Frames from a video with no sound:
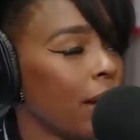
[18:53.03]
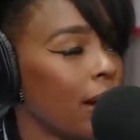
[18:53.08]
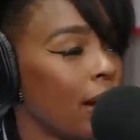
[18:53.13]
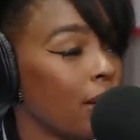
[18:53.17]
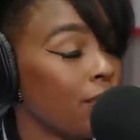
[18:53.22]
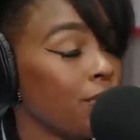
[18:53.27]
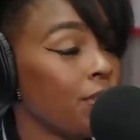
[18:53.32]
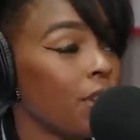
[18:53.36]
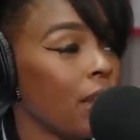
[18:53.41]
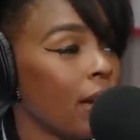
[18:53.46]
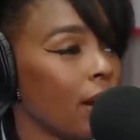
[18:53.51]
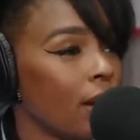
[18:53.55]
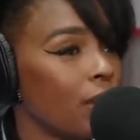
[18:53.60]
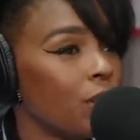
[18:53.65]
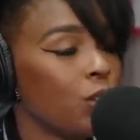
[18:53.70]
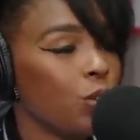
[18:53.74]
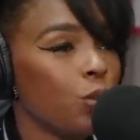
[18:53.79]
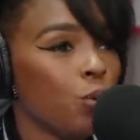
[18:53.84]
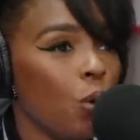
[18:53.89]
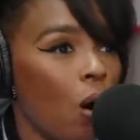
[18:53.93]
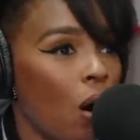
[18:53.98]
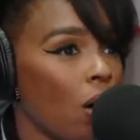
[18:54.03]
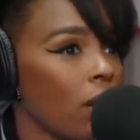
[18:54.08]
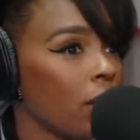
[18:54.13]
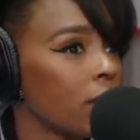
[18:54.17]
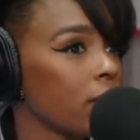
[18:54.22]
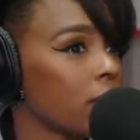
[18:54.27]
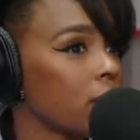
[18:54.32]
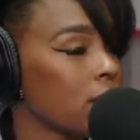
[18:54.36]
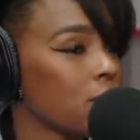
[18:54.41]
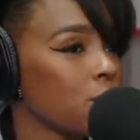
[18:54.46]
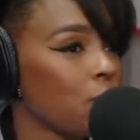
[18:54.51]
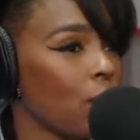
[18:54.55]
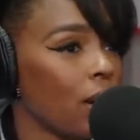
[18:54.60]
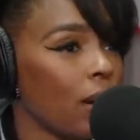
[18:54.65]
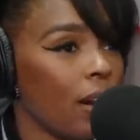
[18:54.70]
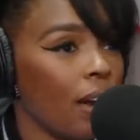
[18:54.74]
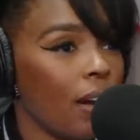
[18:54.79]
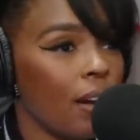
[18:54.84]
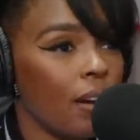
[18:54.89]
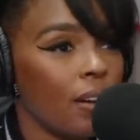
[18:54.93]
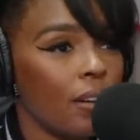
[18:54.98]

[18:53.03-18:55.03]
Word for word: Like I feel like a new artist right now.